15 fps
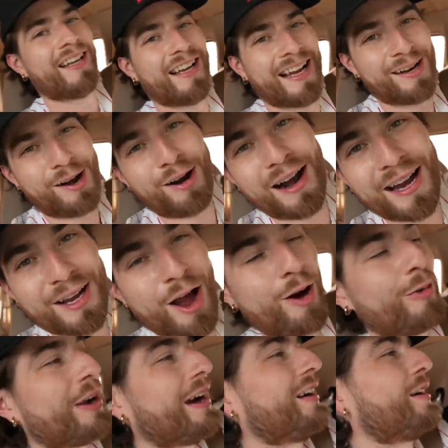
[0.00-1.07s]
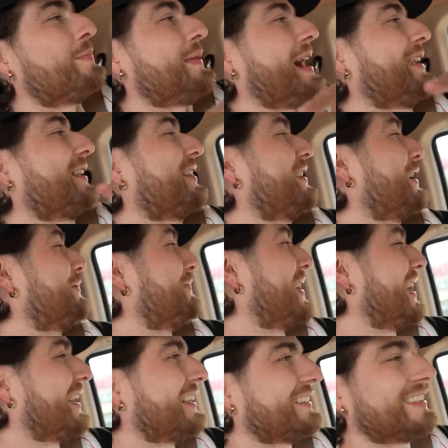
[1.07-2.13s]
And all right, y'all, we are up out of there,
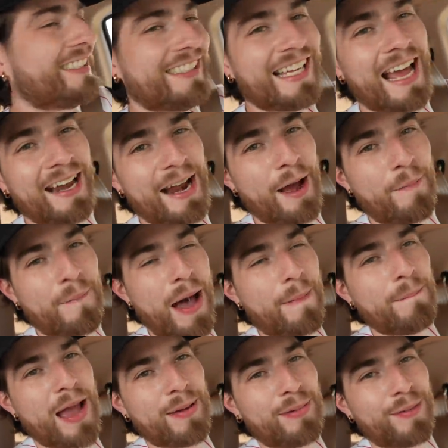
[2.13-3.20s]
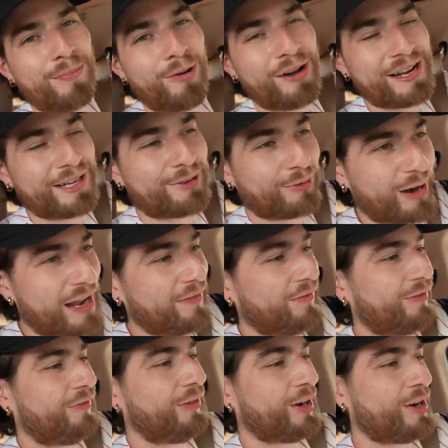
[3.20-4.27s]
man. And shout out my baby boy Griff
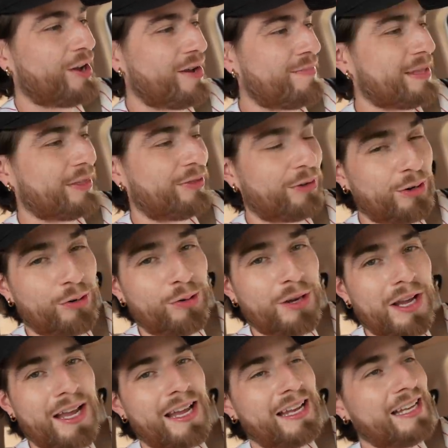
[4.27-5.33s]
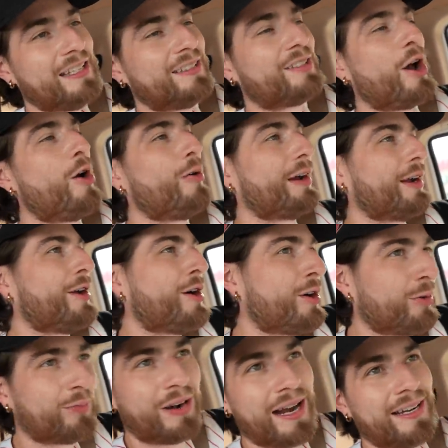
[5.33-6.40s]
for coming through. He's going
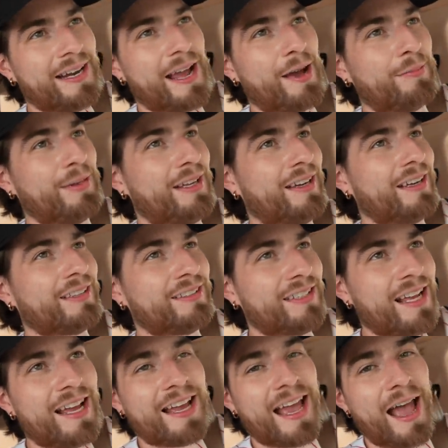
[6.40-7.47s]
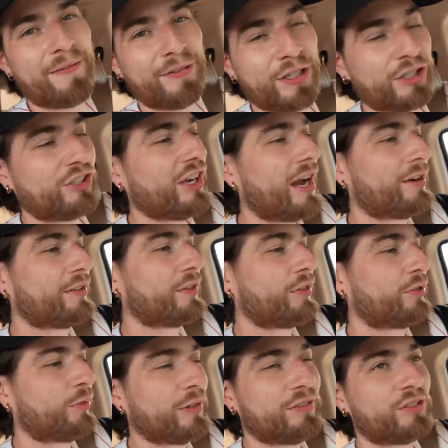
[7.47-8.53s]
home right now because having your child in the
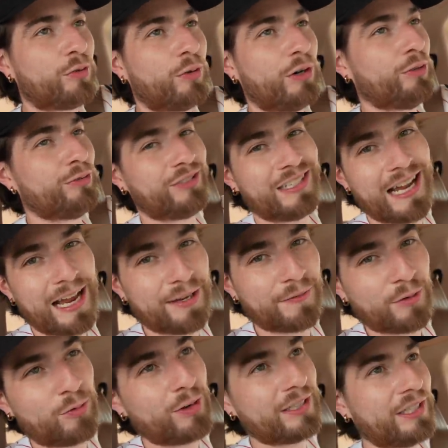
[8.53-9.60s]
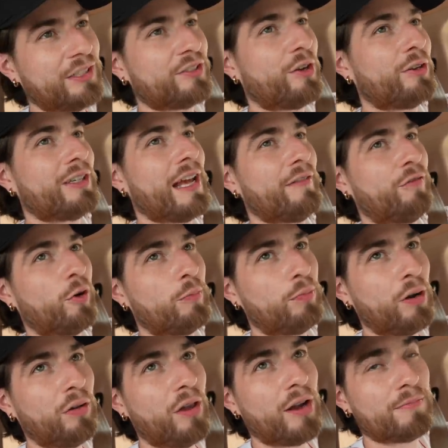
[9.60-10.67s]
thrift store who's not even one years old yet for a
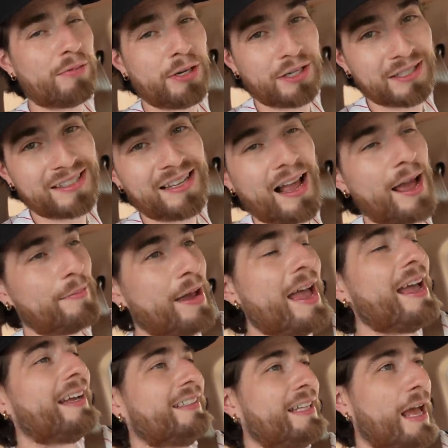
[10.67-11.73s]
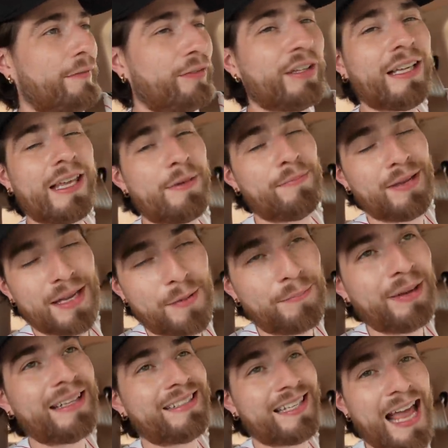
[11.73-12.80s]
prolonged period of time definitely can be a
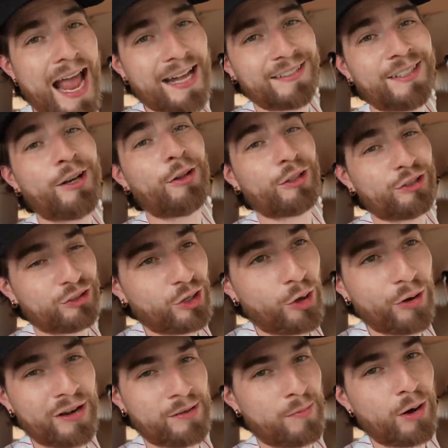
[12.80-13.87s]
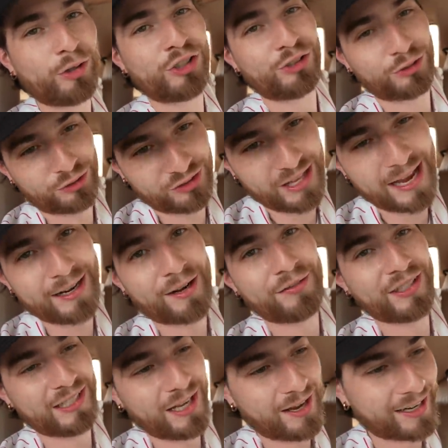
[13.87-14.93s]
bit taxing on the soul and emotional state of a
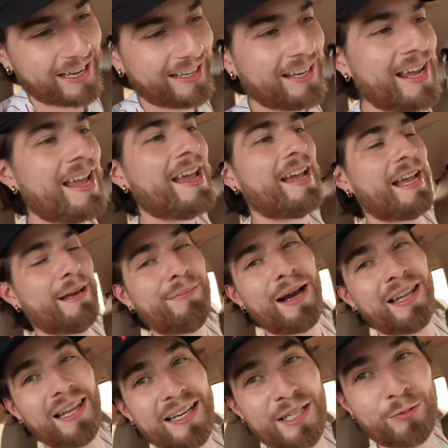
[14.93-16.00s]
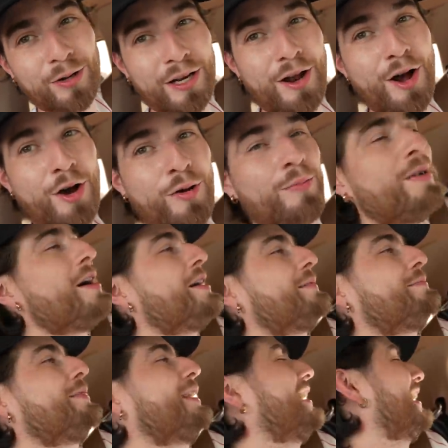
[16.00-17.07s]
youngin. And my lady went home,
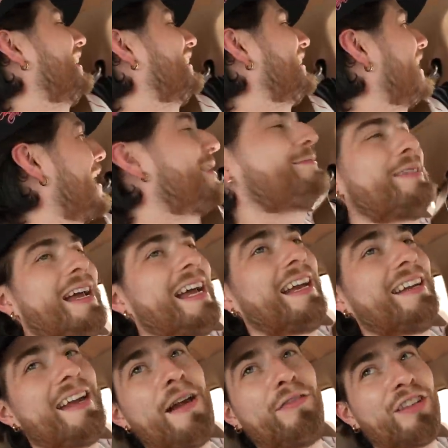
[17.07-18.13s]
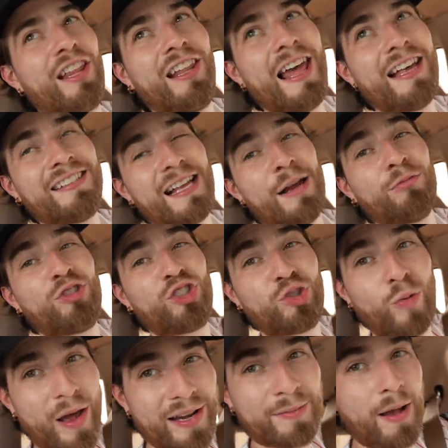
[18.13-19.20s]
but yeah, man, nevertheless, I'm
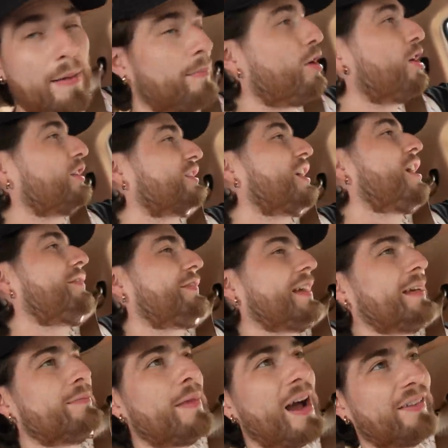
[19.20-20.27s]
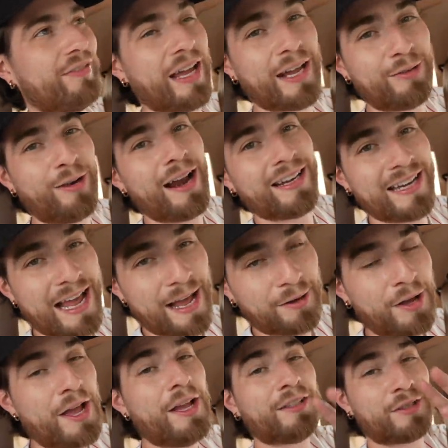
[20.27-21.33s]
sweating my balls off in my van right now
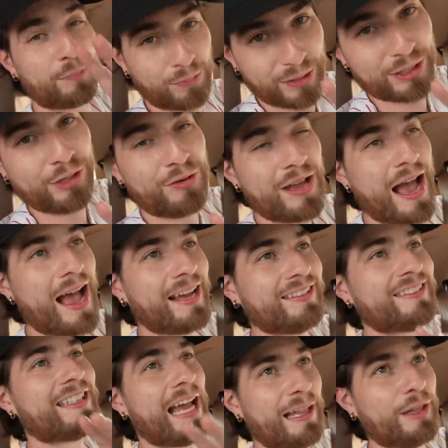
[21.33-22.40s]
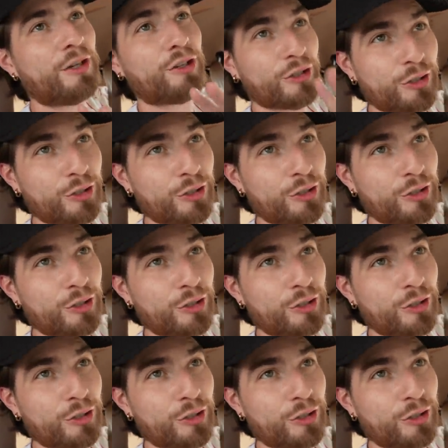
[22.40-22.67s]
to bring you guys that little